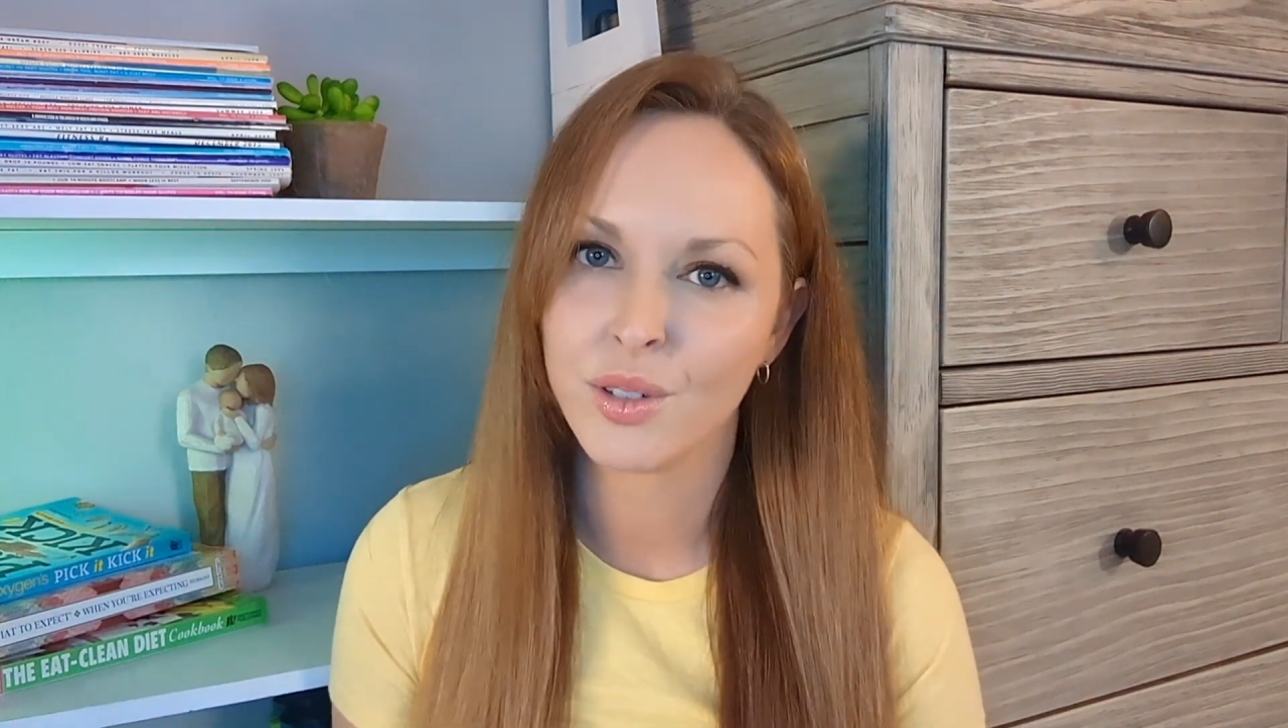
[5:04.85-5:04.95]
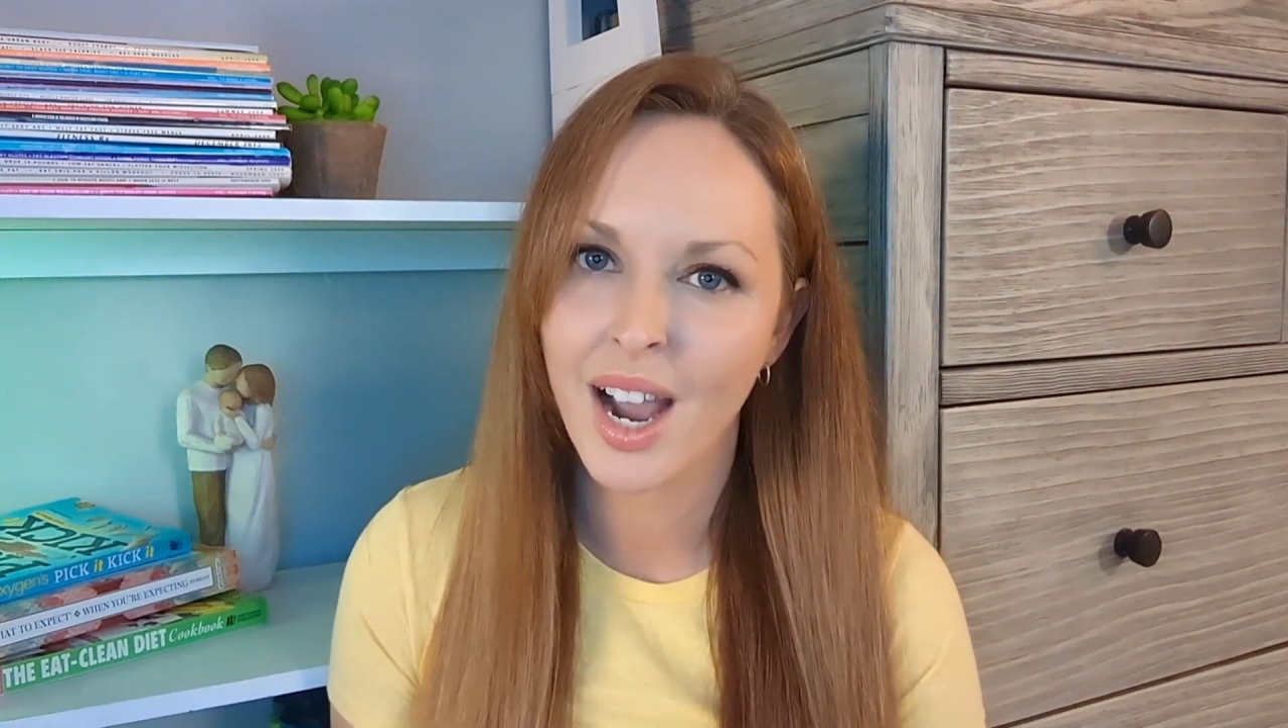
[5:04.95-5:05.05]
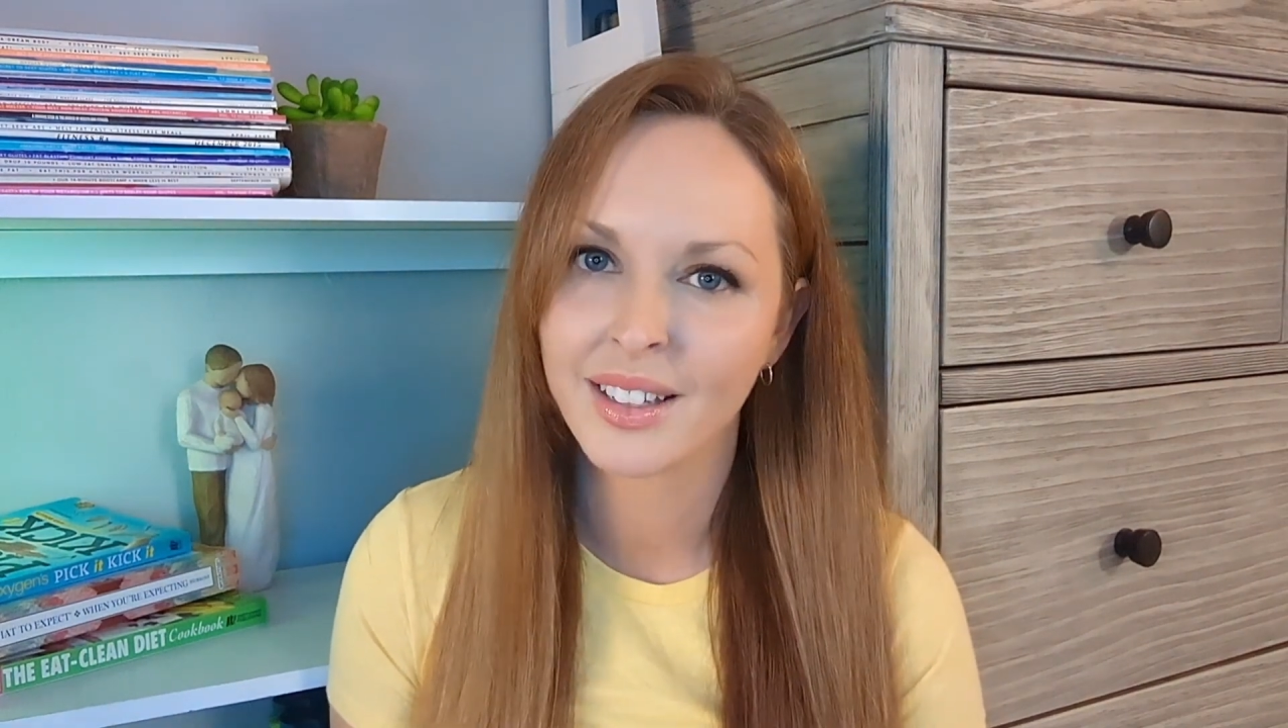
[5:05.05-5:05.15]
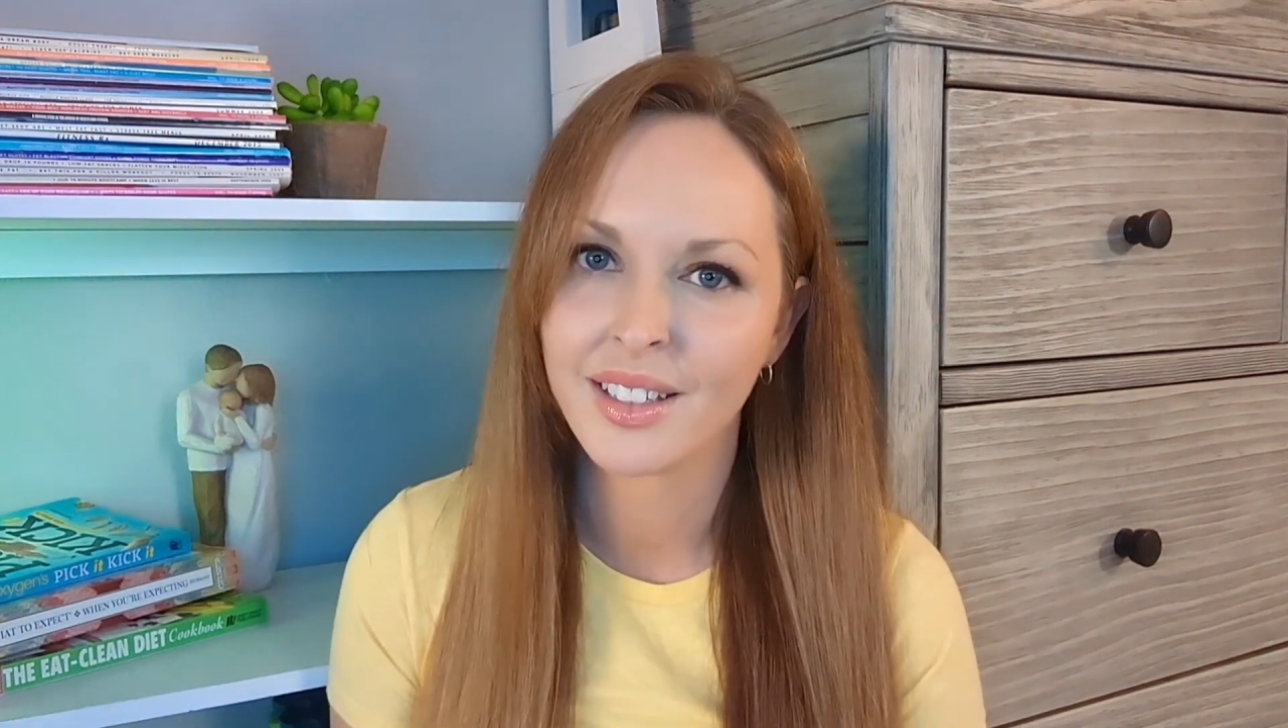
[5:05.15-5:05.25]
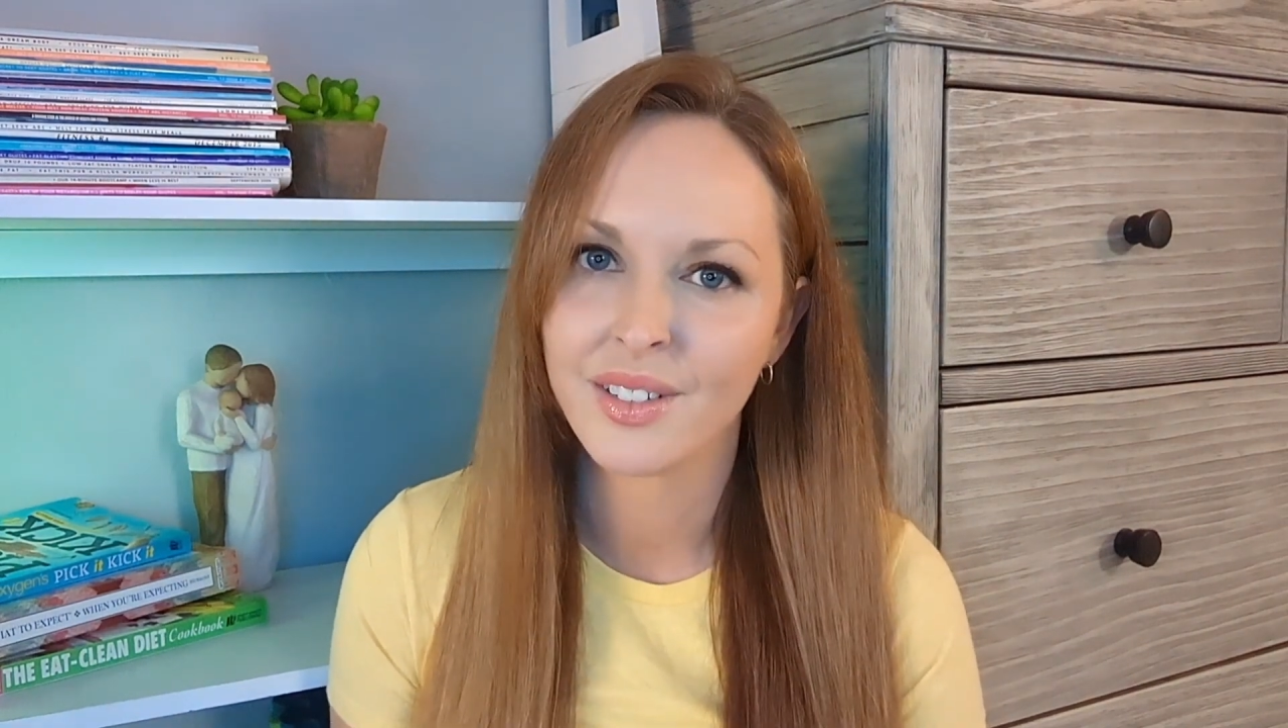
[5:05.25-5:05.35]

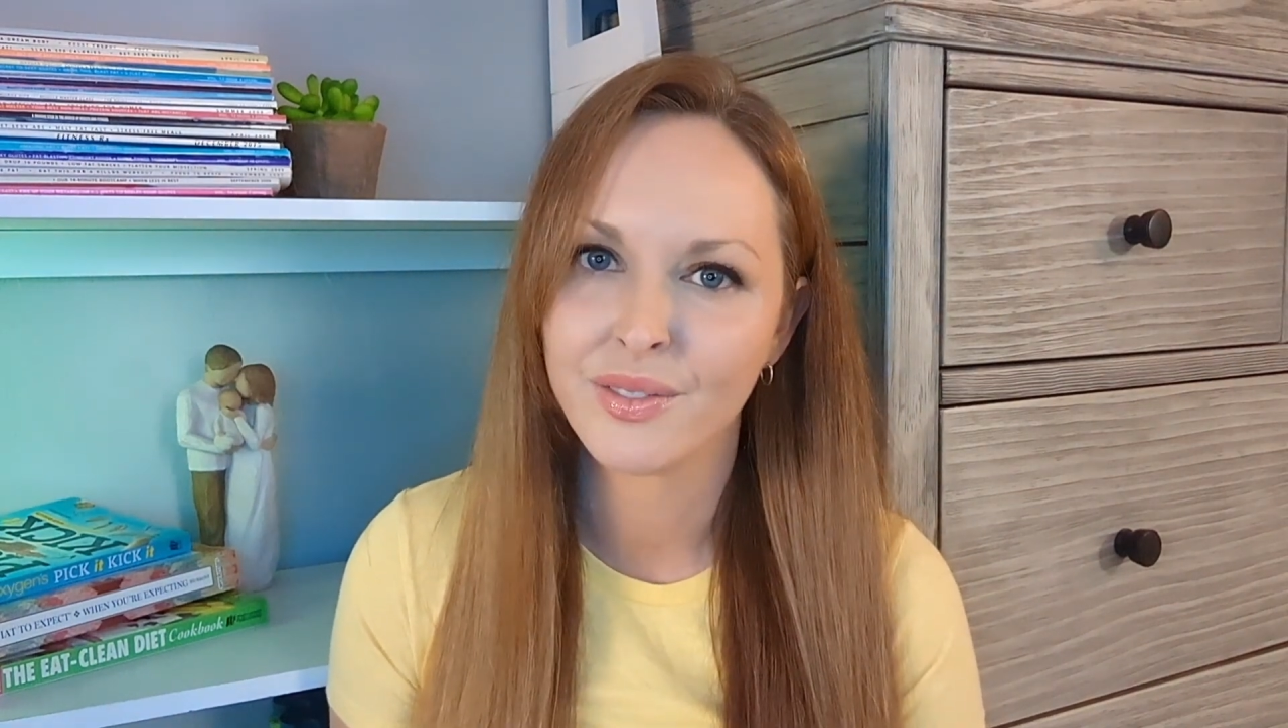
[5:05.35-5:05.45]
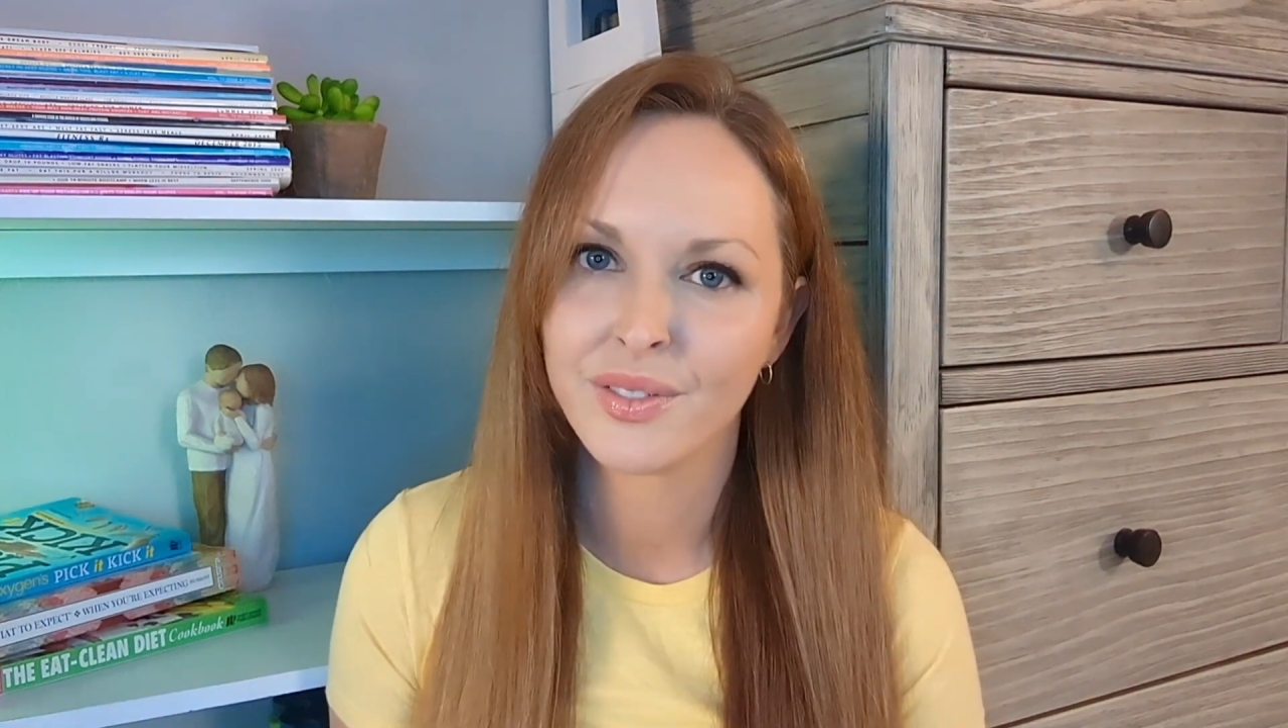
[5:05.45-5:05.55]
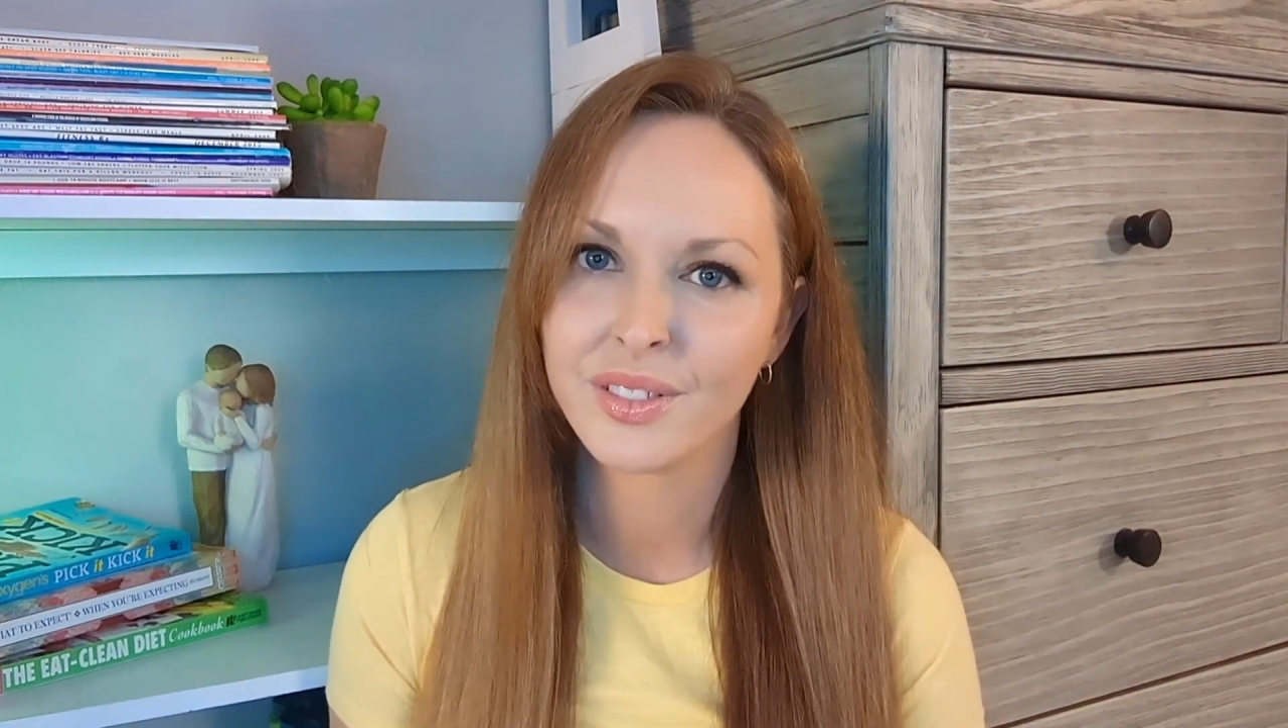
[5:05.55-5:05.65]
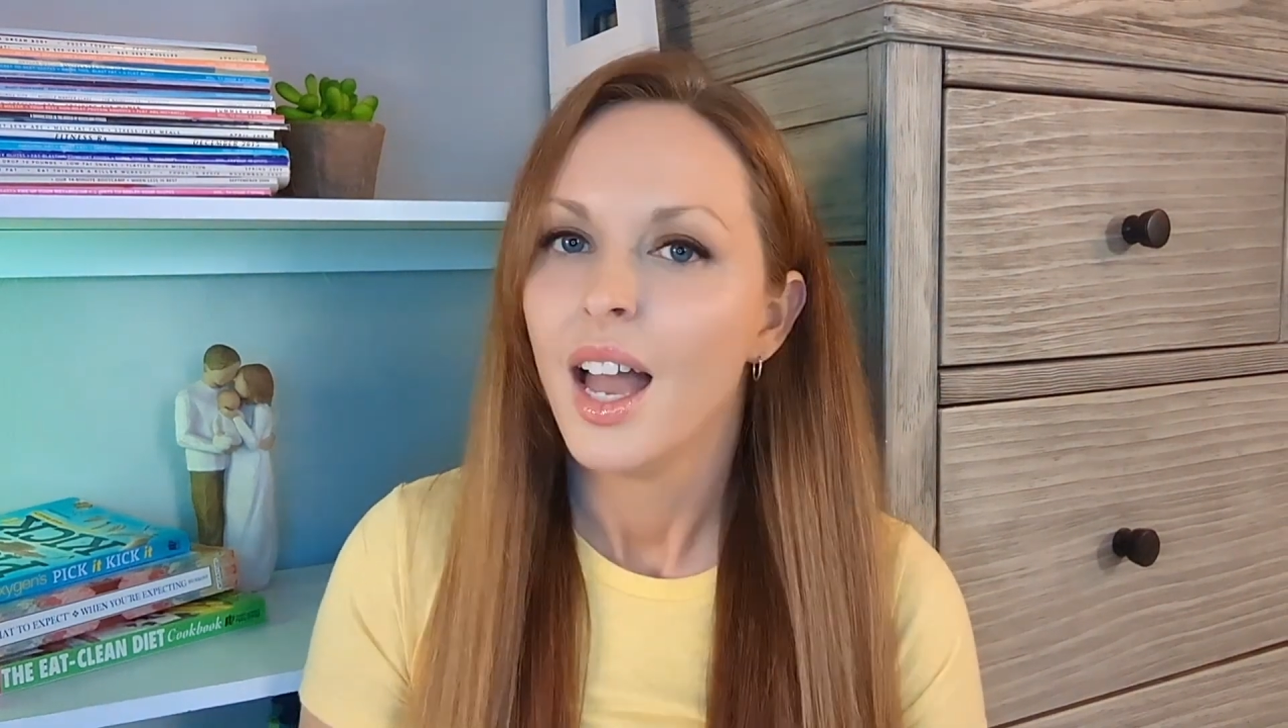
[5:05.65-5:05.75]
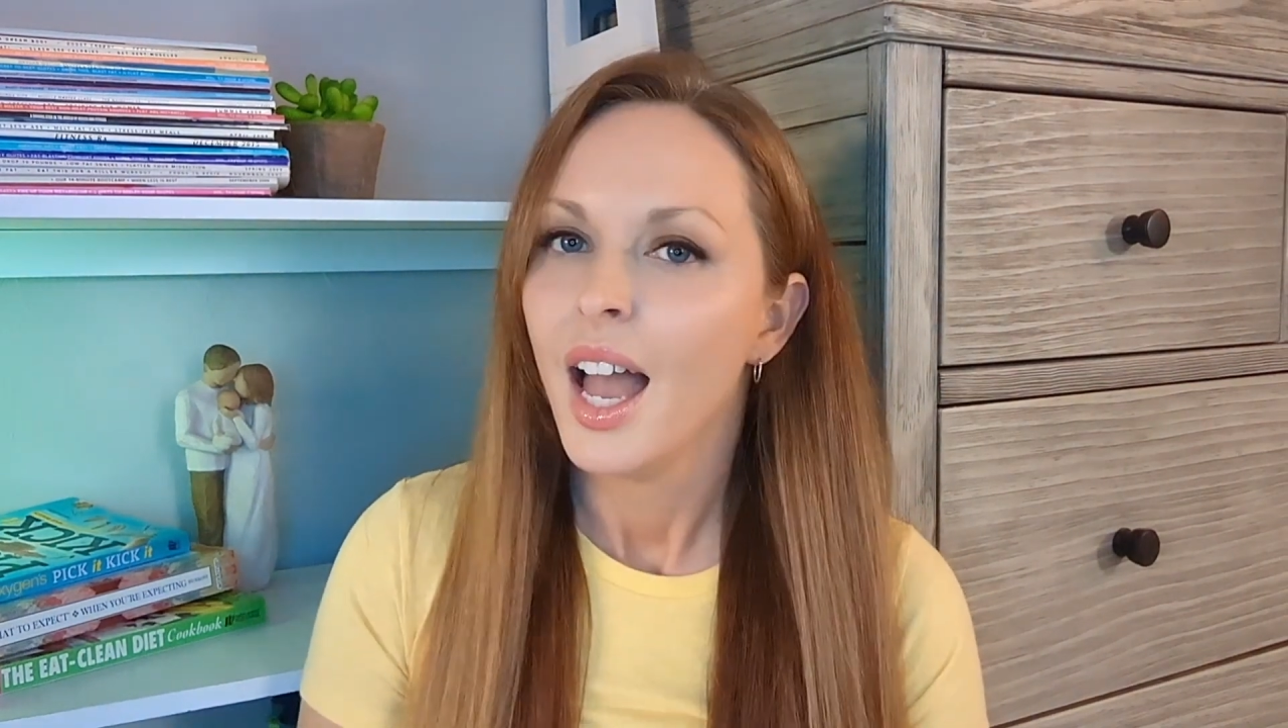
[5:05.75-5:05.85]
attractive.